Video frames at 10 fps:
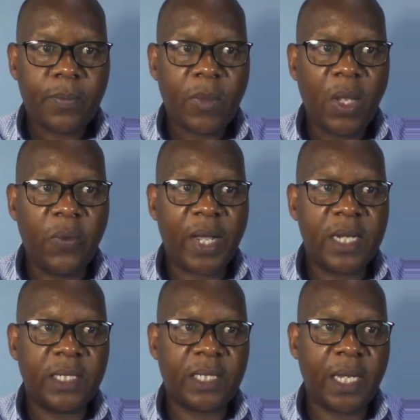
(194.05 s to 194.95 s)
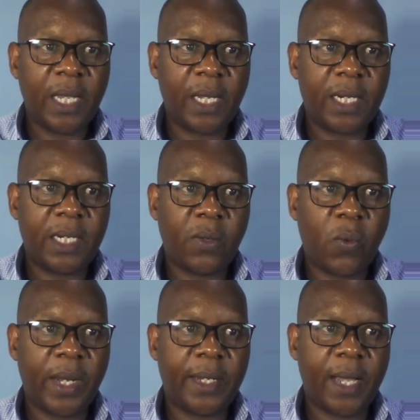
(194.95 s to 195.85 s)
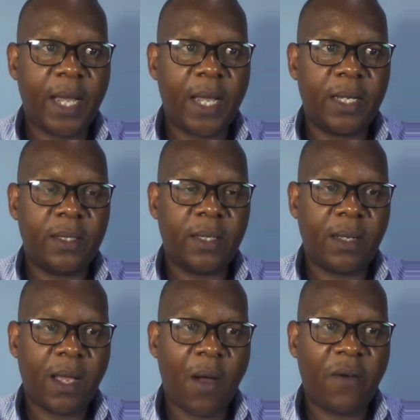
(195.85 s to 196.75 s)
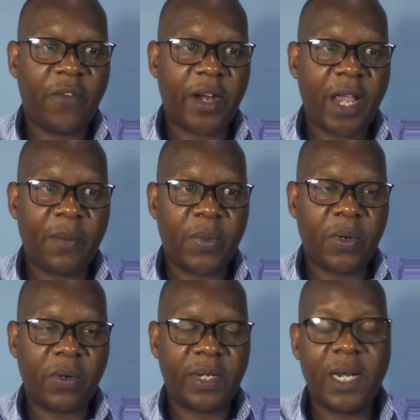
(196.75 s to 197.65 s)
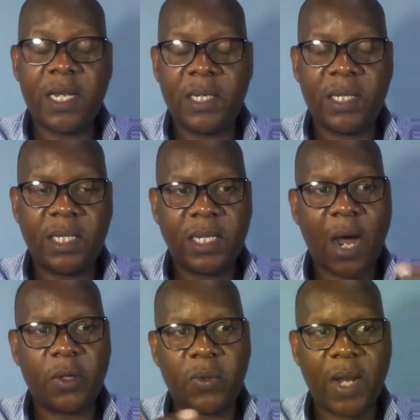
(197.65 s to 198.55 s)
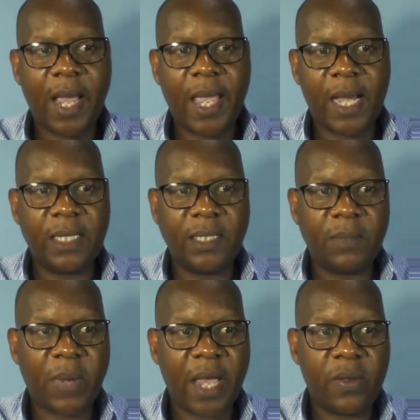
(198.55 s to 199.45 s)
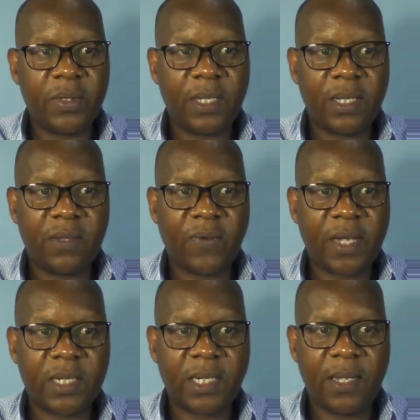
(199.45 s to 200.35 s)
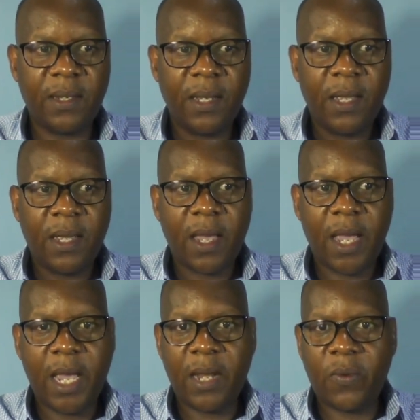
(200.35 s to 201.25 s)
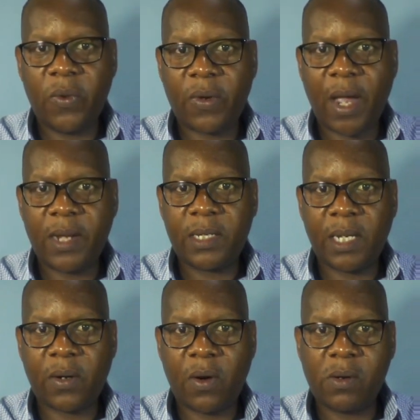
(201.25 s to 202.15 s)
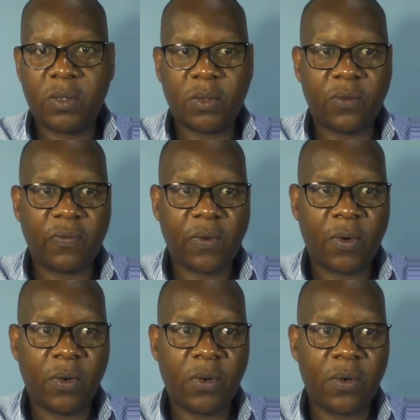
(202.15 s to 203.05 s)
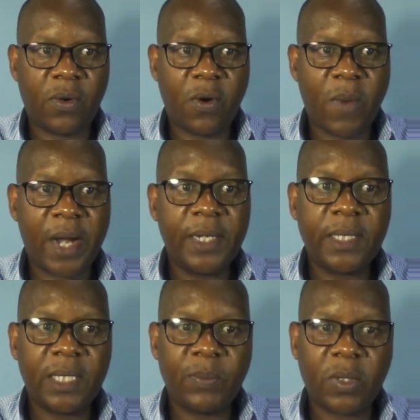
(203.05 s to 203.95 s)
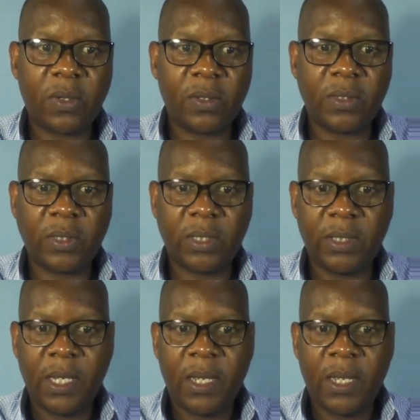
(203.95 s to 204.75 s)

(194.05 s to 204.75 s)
we can check whether our variable there is outliers by using this function, and you can check also for normality, because